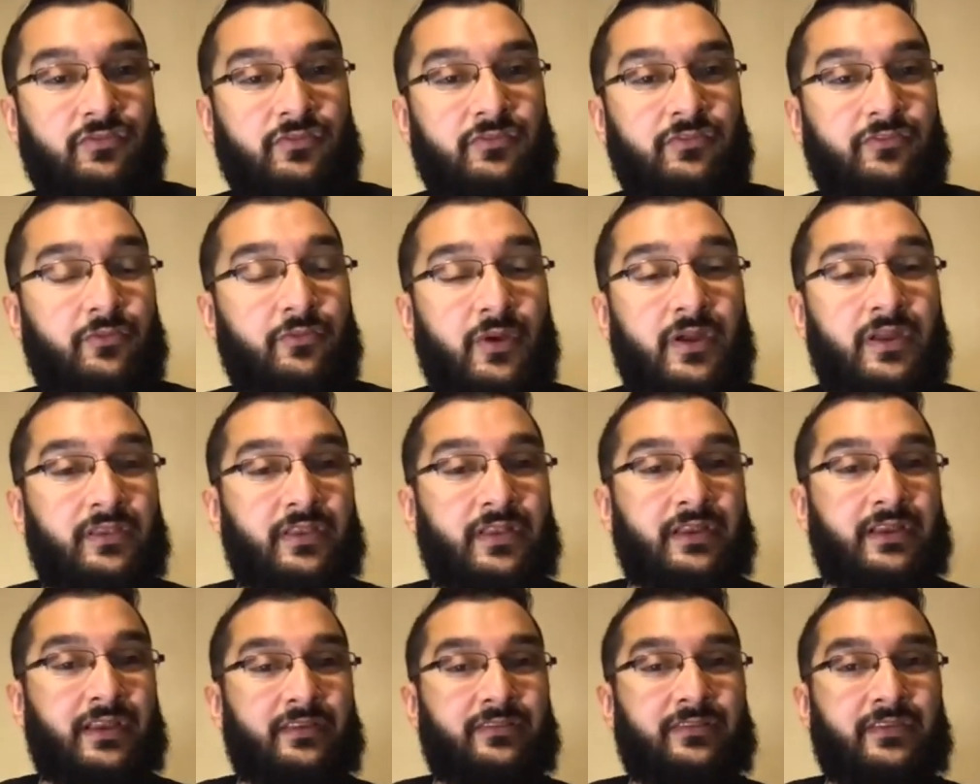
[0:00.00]
So like
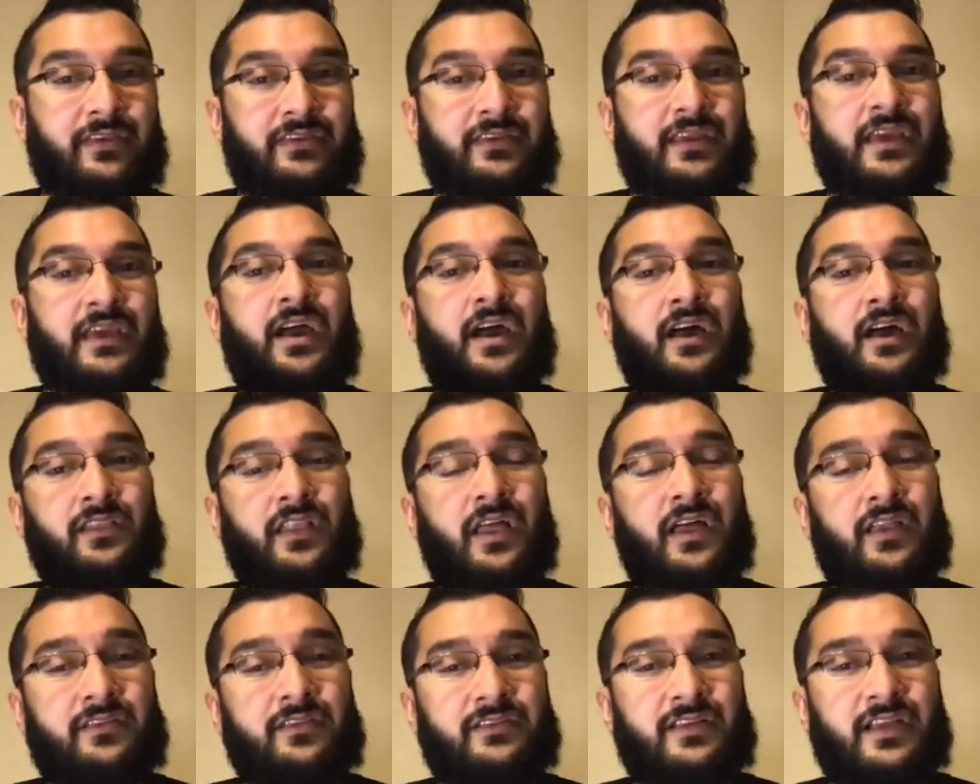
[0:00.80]
I said, a lot
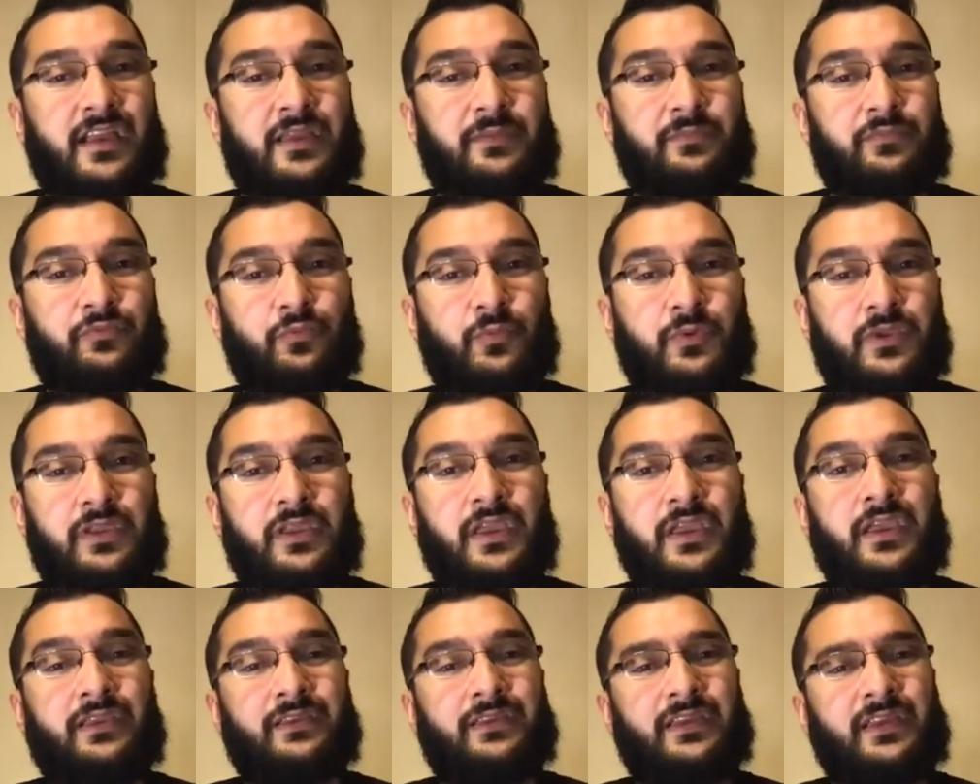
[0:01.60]
of times we
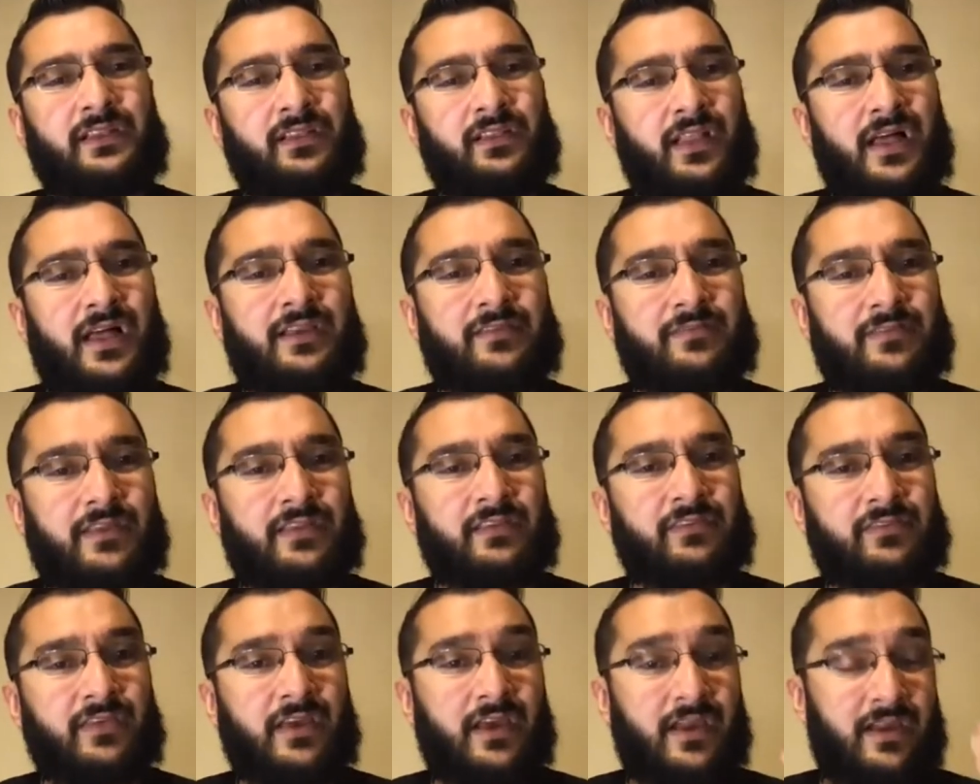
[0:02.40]
get a lot of
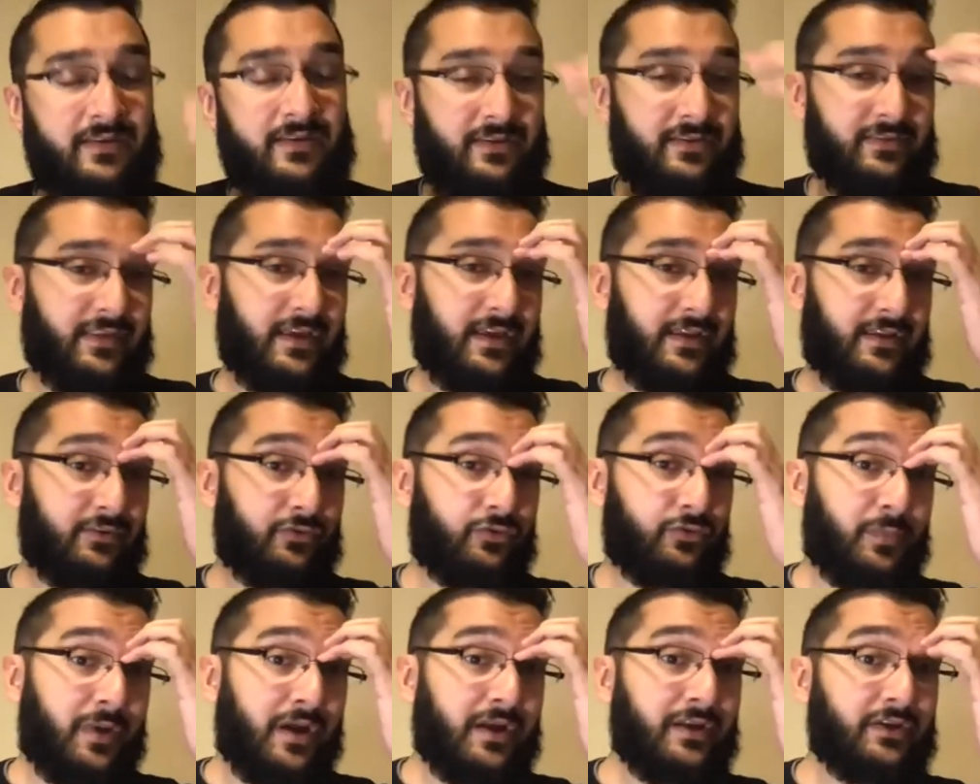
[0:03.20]
anxiety that, do
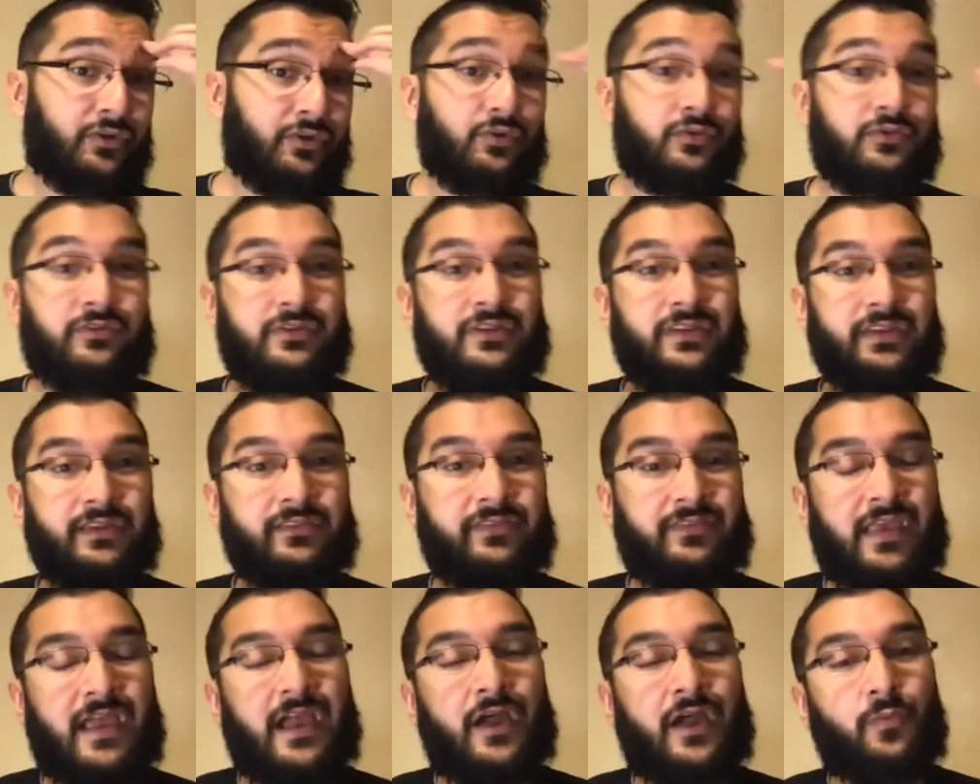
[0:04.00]
my good deeds
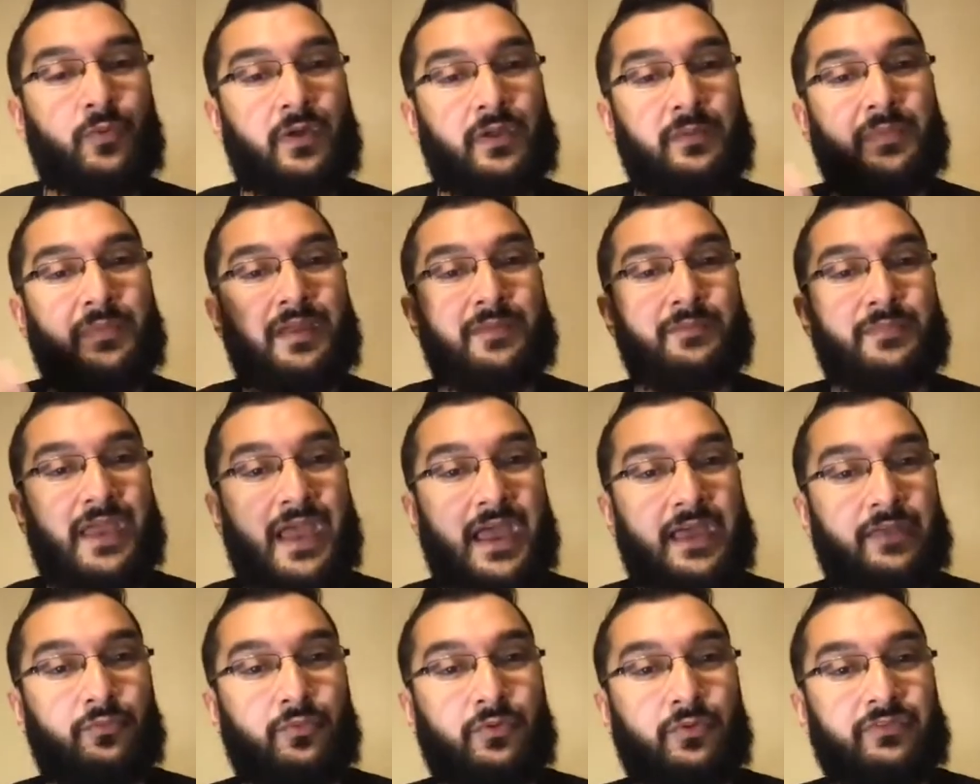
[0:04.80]
outweigh my
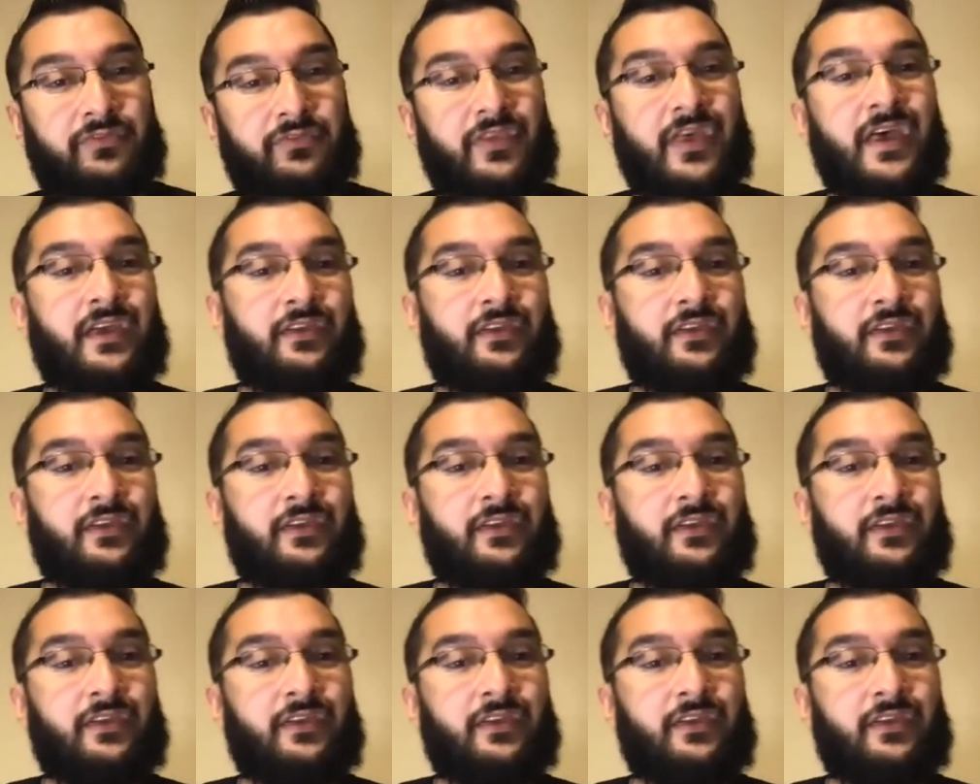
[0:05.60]
bad ones?